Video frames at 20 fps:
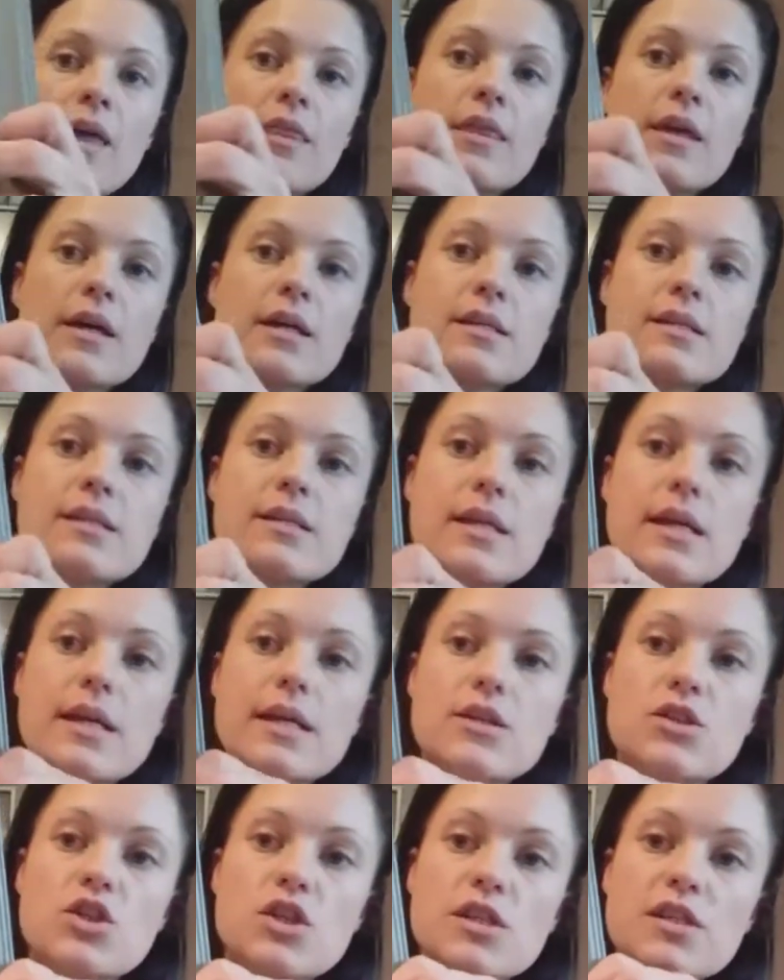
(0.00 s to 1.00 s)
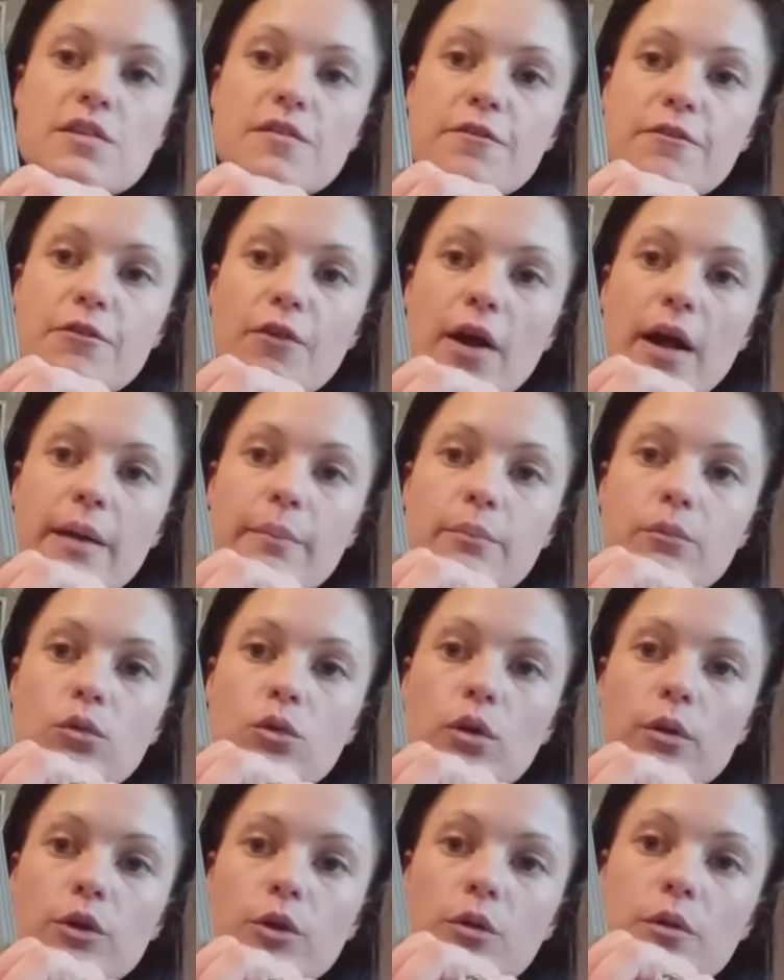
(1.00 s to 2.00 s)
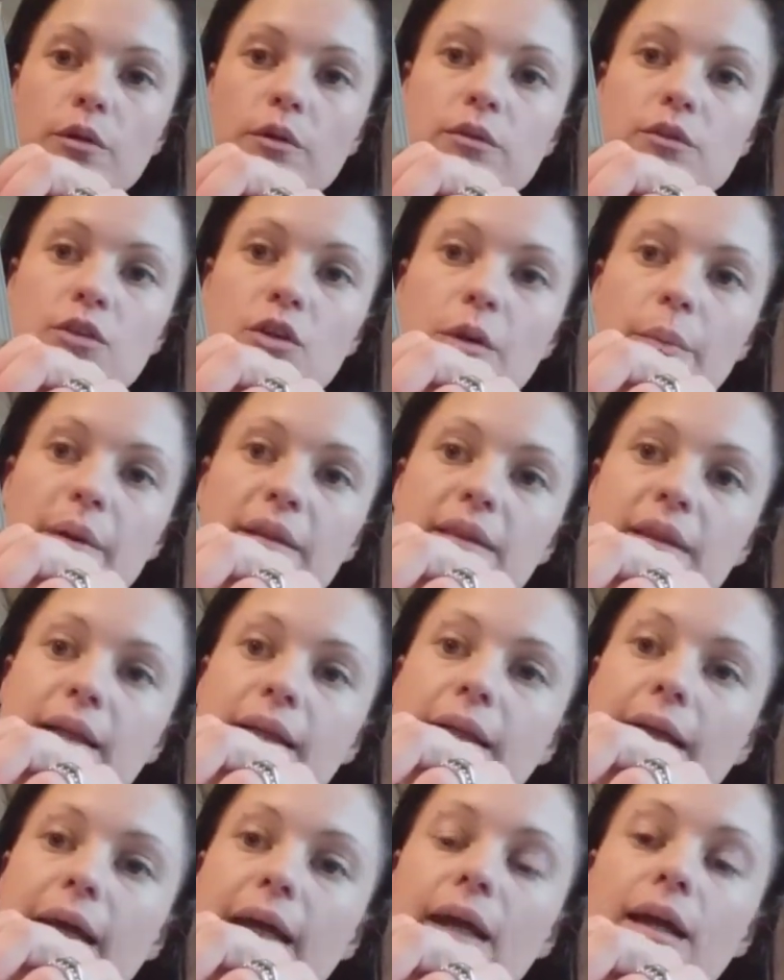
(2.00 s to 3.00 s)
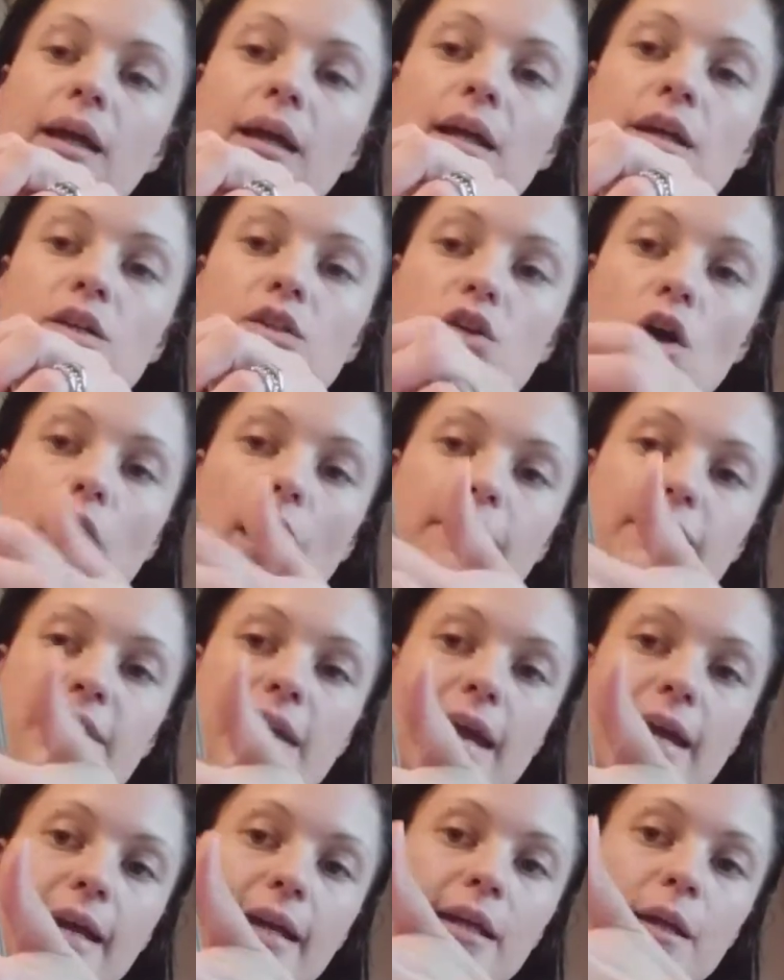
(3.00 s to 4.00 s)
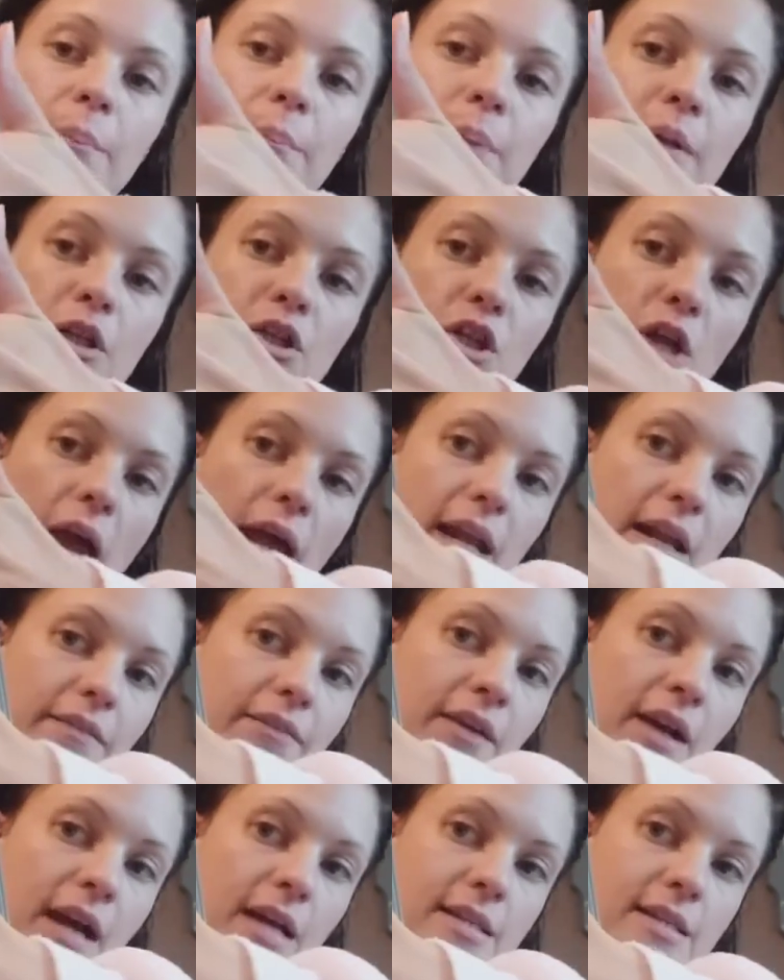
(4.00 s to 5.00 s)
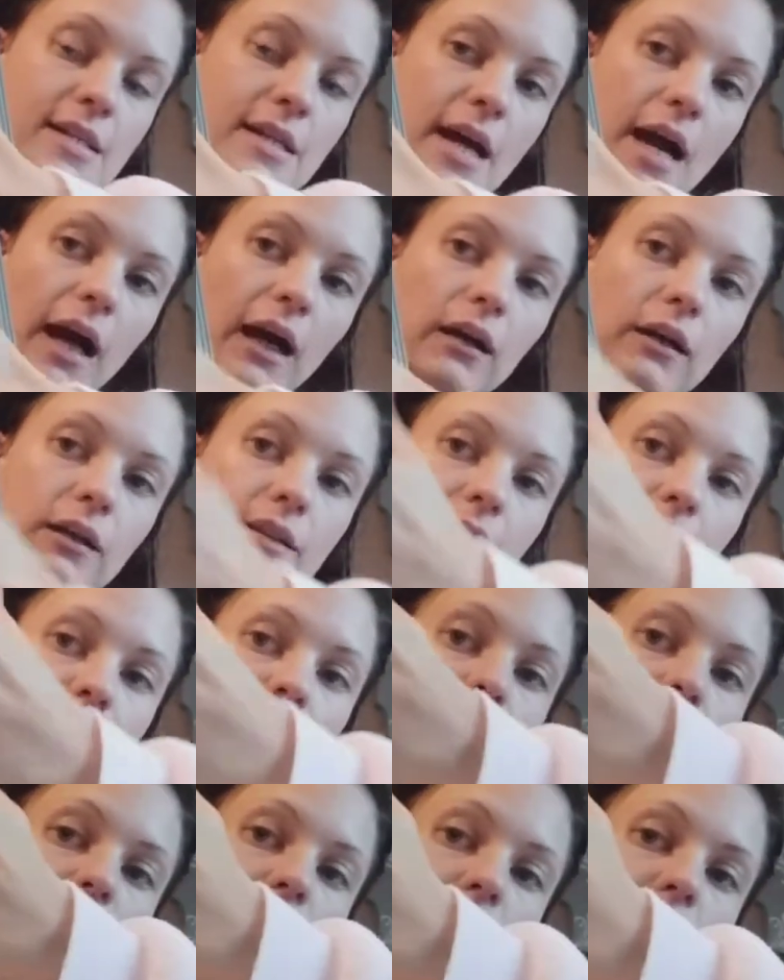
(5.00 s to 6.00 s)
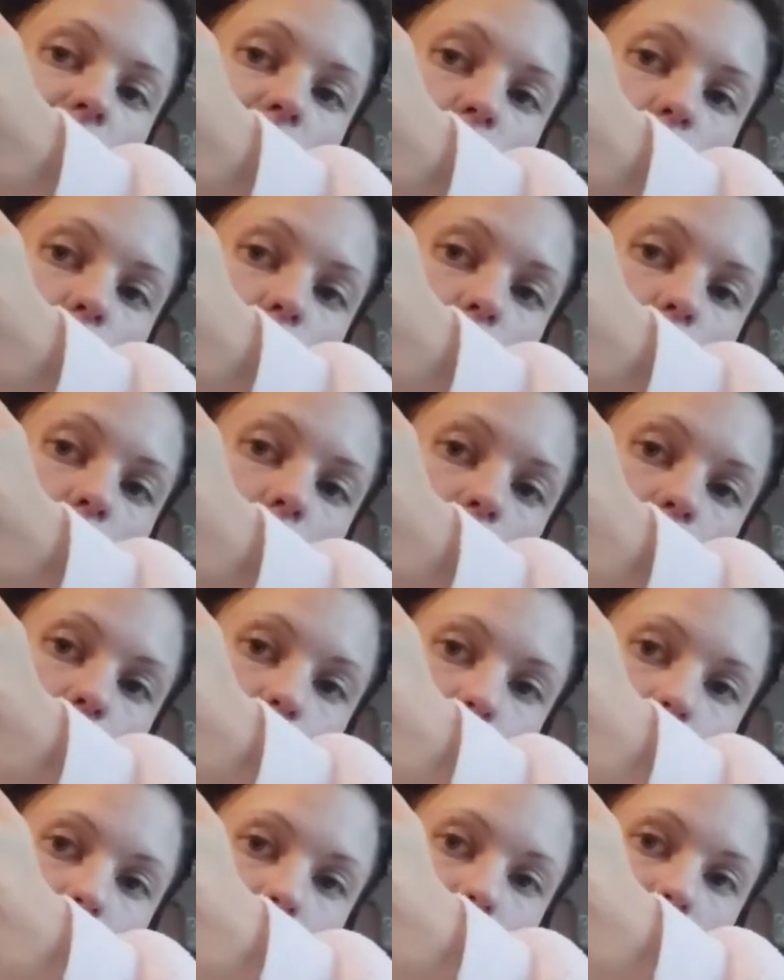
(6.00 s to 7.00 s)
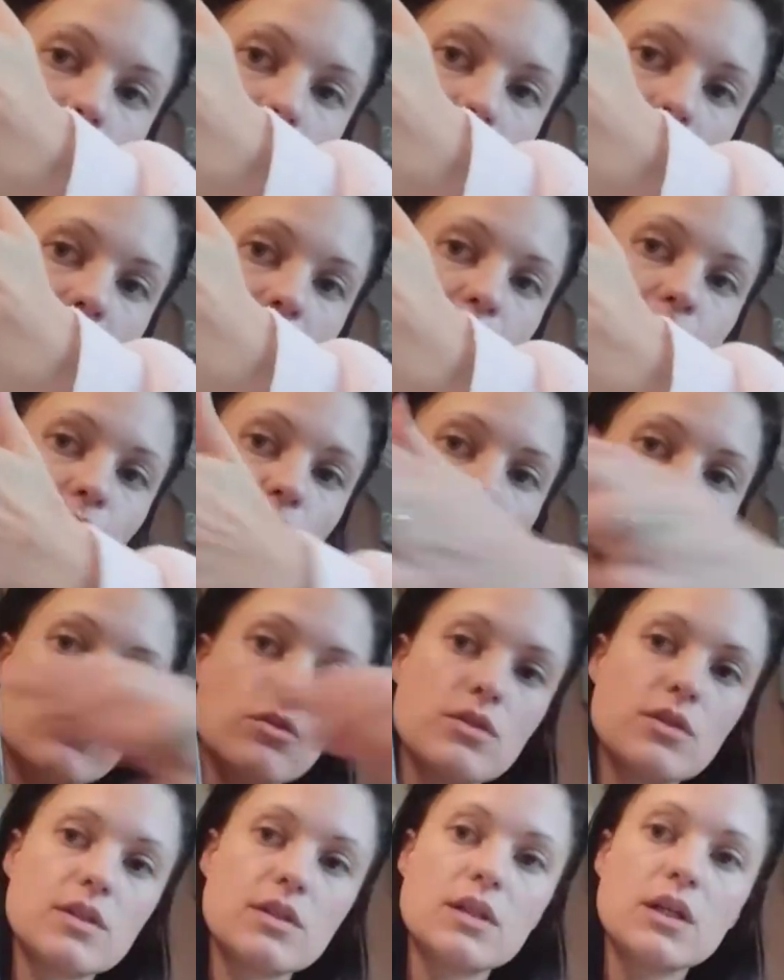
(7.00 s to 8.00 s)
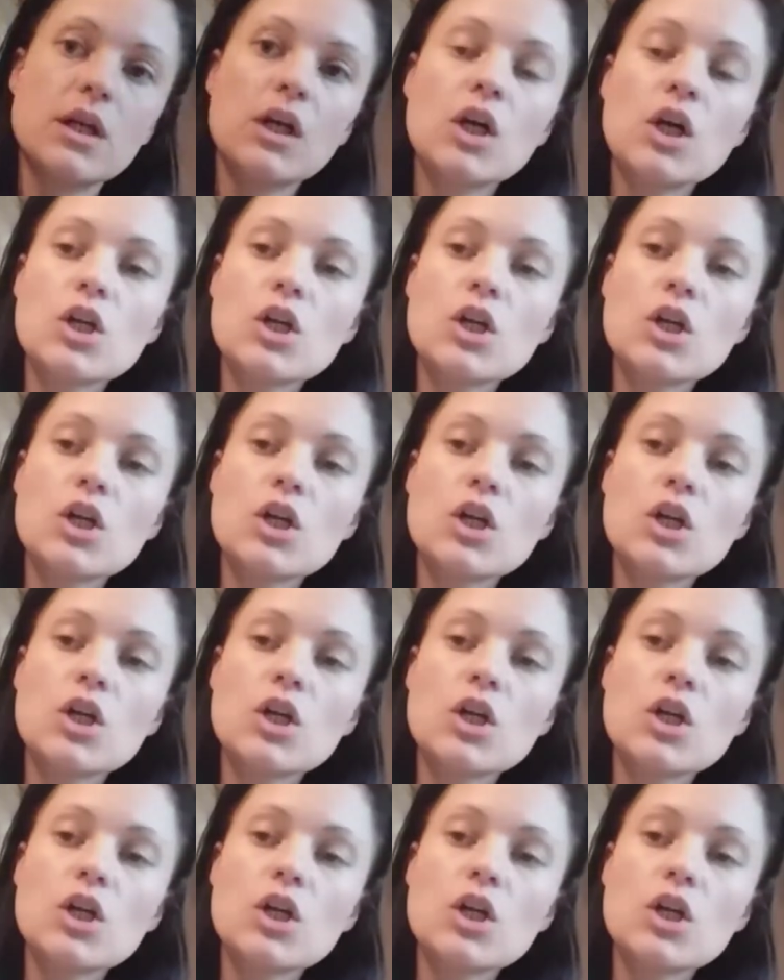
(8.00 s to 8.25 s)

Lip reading: This is just a frame. Oh, sorry about the glare. So I've taken a picture and I've cut it out, and this is her artwork that I've used.